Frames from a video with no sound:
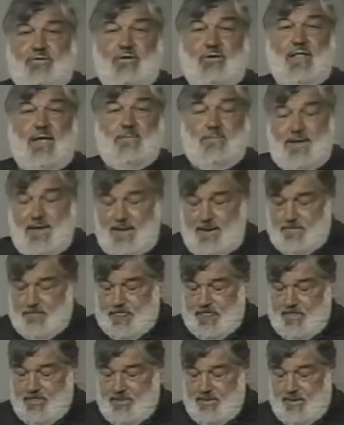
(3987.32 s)
So let
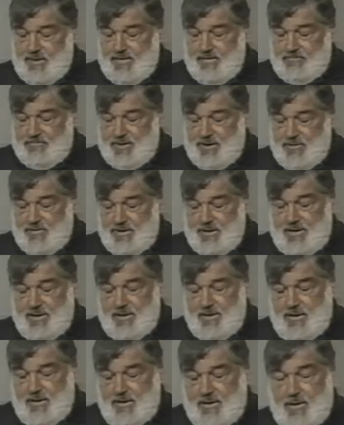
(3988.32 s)
me
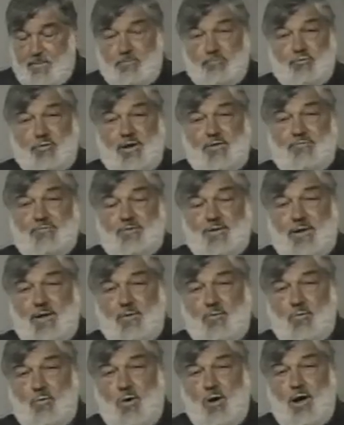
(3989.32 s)
very
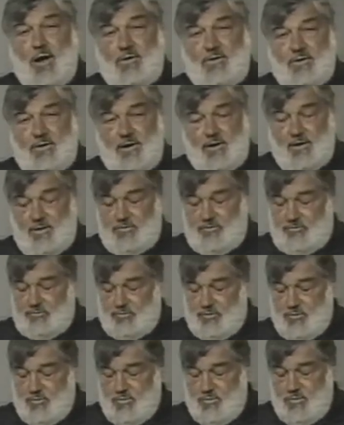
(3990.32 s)
briefly walk
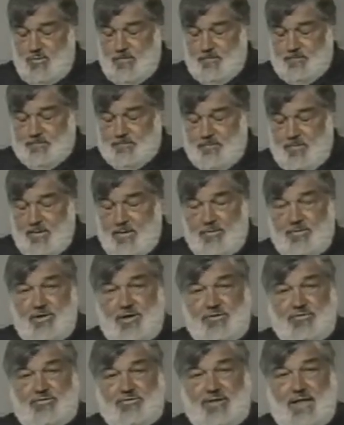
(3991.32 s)
through
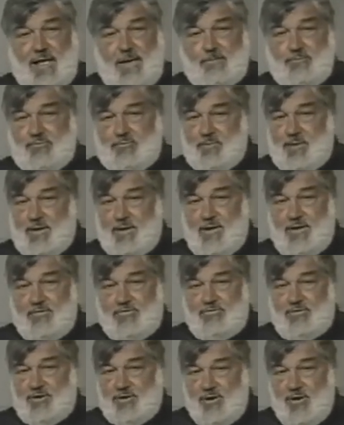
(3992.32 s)
these steps,
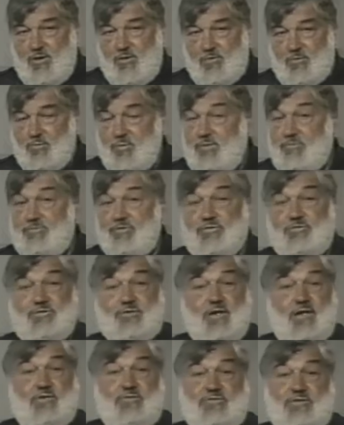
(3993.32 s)
because you know we've
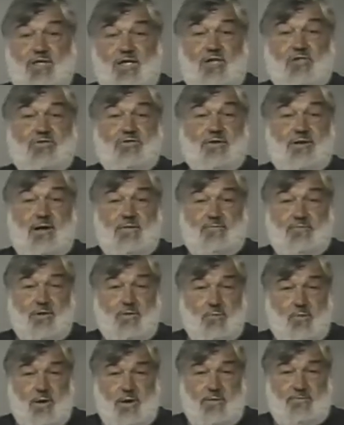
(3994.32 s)
discussed each and
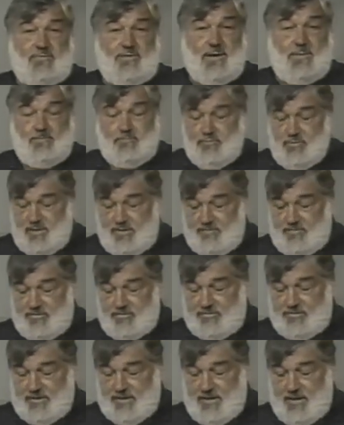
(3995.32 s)
every one of them
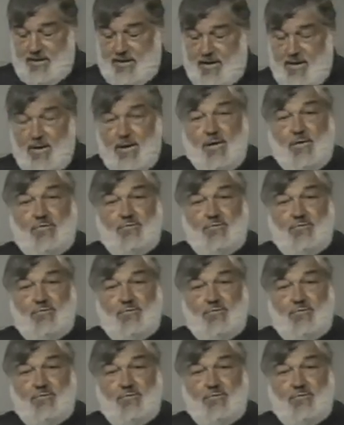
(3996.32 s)
previously.